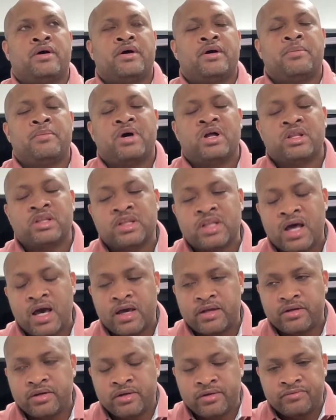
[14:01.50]
a
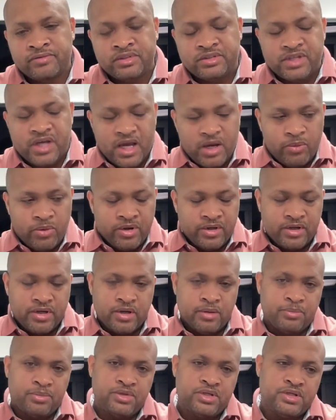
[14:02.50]
lot of the Taiwan
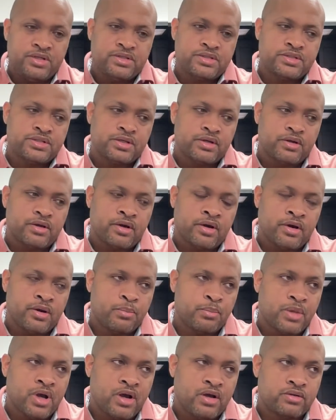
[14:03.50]
companies,
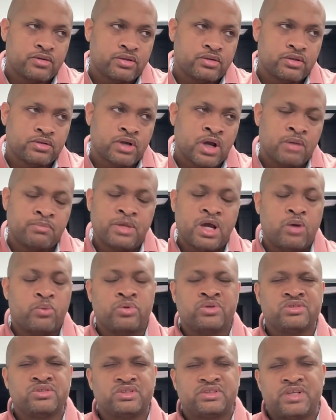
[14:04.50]
I'm not
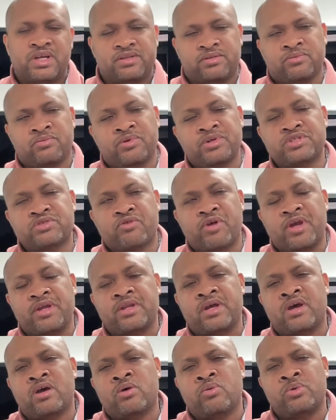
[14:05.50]
willing to take the risk right
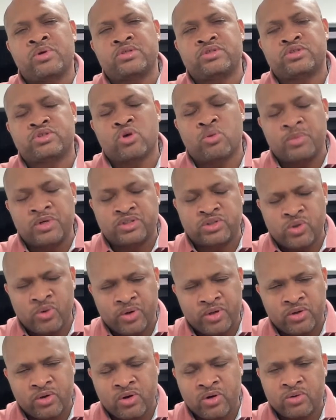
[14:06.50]
now with so much
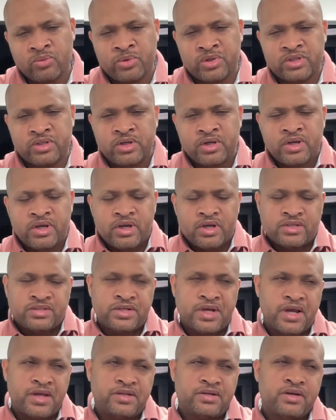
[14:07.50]
going on with
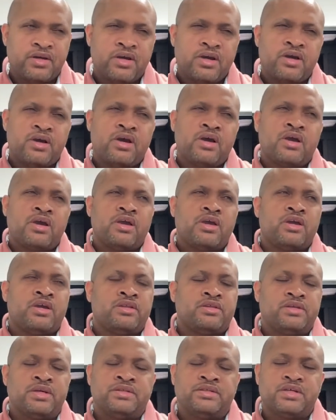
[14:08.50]
China.
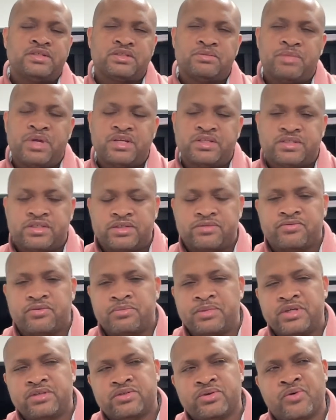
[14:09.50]
It doesn't make sense for
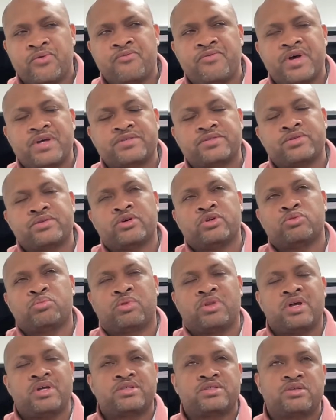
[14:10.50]
me to invest in those.
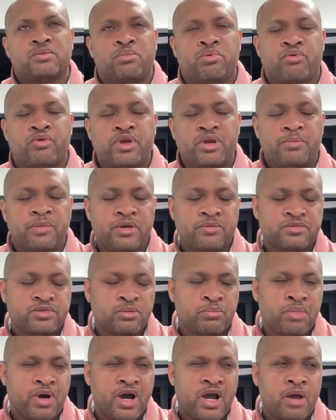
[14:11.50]
Plus, the premiums
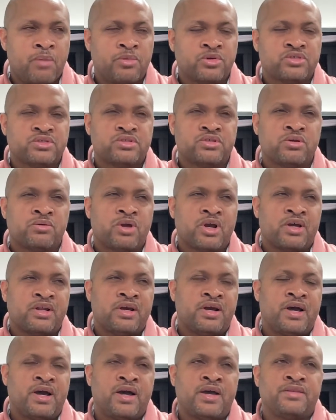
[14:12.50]
to buy them are still kind
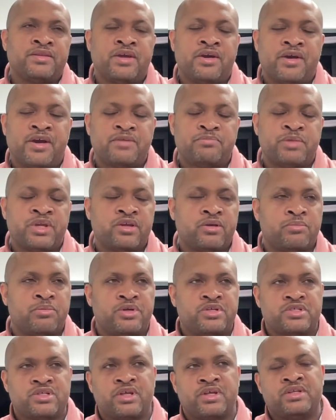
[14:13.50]
of high. There have been
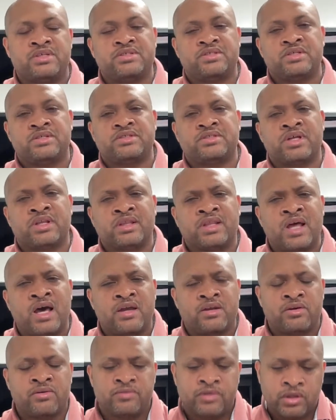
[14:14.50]
capitulated since a
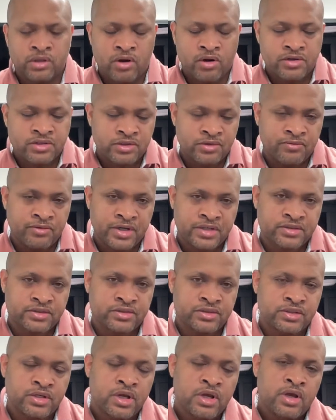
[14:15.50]
lot of the larger
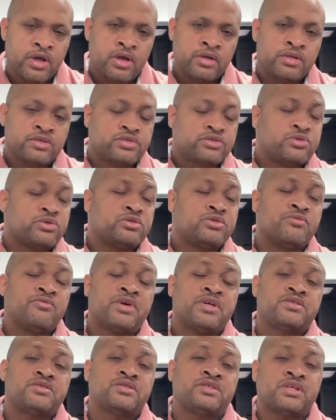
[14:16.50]
investors and institutional
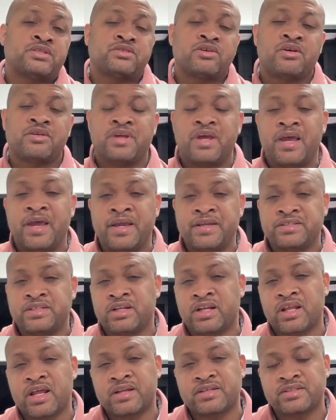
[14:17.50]
investors have started to
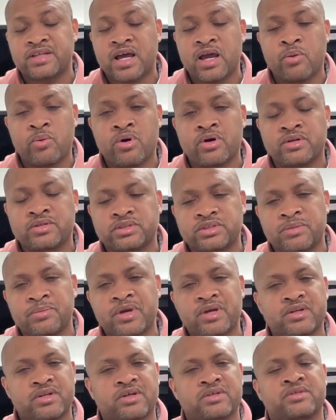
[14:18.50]
exit a lot of Taiwan
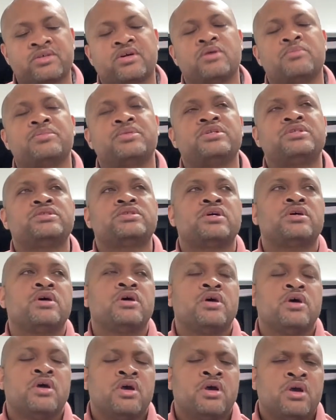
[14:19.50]
semiconductor companies.
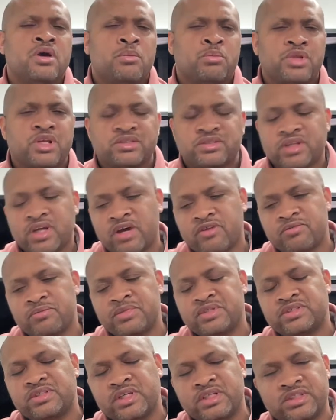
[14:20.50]
Plus, the
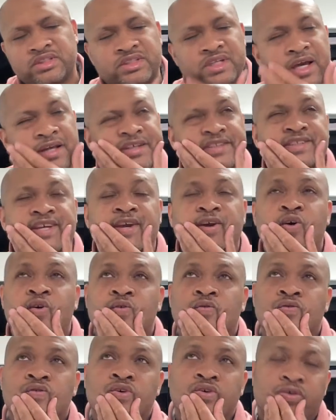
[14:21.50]
government said if China take
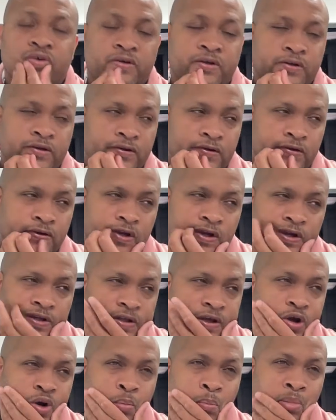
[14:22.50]
over,
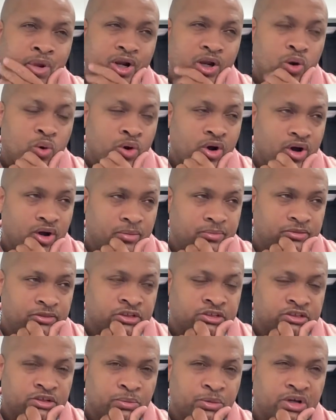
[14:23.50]
they're going to blow up
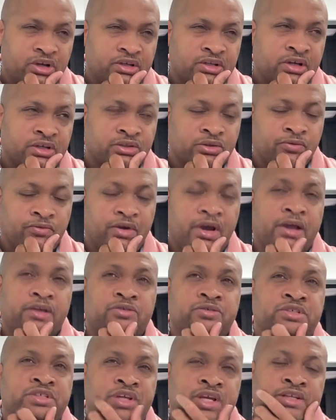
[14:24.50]
the semiconductor
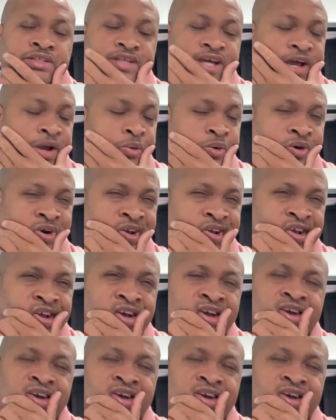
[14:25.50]
factories in Taiwan.